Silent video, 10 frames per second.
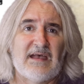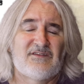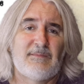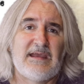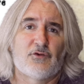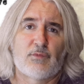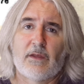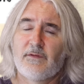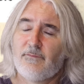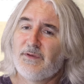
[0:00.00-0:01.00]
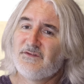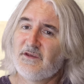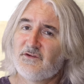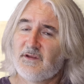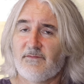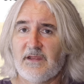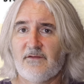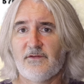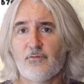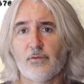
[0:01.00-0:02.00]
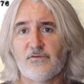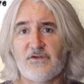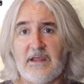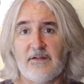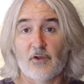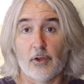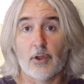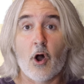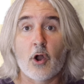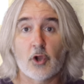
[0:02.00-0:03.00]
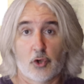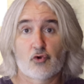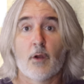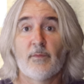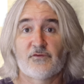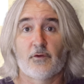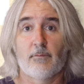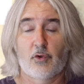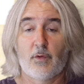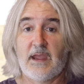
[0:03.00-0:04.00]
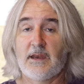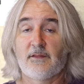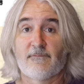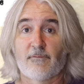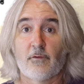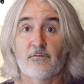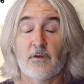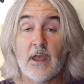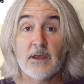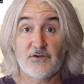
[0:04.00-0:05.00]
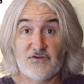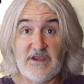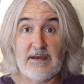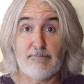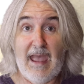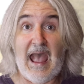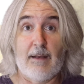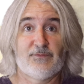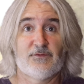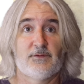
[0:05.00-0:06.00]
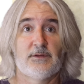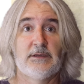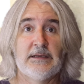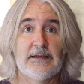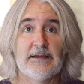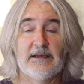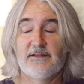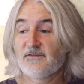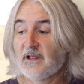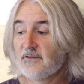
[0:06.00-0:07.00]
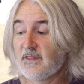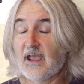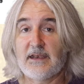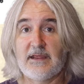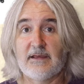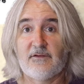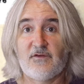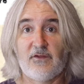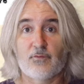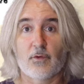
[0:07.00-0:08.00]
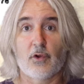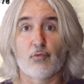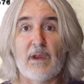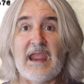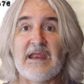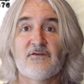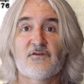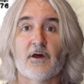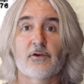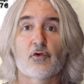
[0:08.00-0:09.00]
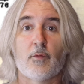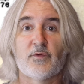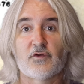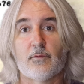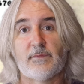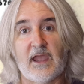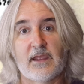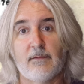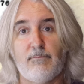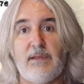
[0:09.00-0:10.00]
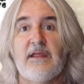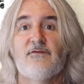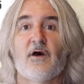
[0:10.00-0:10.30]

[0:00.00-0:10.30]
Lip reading: estimate the relative position of individual genes along a chromosome, creating the first gene maps. And this led to the idea that genes were arranged on a chromosome like beads